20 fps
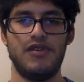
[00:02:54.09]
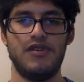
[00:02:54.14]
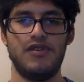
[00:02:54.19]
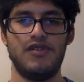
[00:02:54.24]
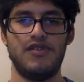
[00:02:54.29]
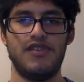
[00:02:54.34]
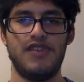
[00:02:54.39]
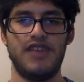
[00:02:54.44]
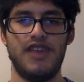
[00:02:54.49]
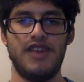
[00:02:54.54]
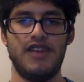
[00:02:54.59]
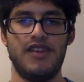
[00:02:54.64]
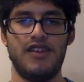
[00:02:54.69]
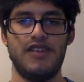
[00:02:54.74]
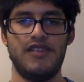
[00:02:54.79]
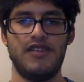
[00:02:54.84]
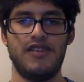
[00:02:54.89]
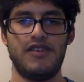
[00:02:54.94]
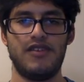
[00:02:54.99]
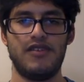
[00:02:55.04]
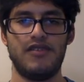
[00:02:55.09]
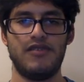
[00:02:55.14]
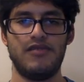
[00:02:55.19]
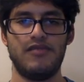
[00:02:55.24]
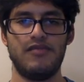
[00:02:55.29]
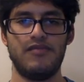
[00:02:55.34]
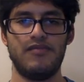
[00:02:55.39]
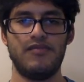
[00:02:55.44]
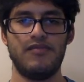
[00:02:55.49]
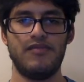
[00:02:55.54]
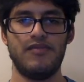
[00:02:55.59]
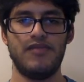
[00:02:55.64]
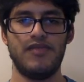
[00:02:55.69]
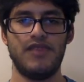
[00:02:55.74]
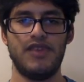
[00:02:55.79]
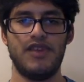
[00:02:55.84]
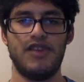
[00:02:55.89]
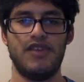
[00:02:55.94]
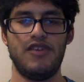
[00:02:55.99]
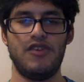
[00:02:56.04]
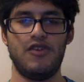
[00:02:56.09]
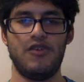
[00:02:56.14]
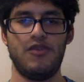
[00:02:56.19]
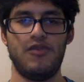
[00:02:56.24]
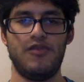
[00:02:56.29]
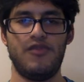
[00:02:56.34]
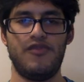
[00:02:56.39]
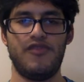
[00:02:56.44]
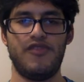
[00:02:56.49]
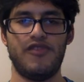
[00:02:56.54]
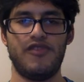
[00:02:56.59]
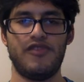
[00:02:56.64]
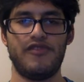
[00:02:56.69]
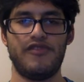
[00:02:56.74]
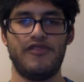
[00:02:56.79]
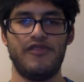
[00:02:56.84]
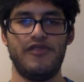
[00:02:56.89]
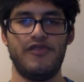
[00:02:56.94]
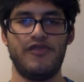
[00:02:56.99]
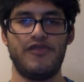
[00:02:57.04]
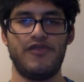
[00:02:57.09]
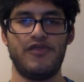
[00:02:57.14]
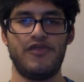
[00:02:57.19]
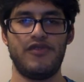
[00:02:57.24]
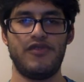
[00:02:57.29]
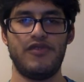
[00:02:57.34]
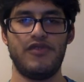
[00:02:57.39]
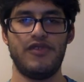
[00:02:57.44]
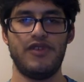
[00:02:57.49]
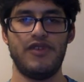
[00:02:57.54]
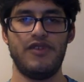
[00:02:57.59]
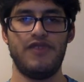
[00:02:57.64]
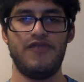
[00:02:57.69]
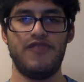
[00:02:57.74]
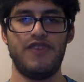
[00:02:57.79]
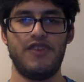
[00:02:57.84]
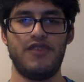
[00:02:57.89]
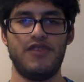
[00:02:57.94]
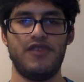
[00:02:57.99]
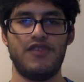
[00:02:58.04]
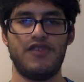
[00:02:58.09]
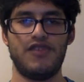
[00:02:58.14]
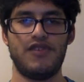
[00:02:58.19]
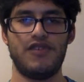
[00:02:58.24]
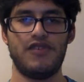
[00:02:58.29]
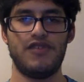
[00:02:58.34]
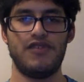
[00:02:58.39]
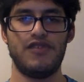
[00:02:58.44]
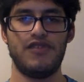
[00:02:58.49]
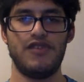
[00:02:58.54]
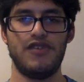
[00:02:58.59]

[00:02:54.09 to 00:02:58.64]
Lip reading: to hang in there and hope for a truthful and fair result,